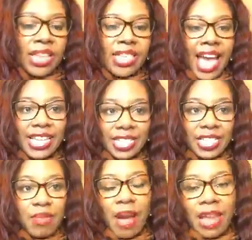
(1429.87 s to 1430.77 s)
he attached it
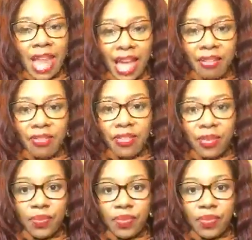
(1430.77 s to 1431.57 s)
to my life,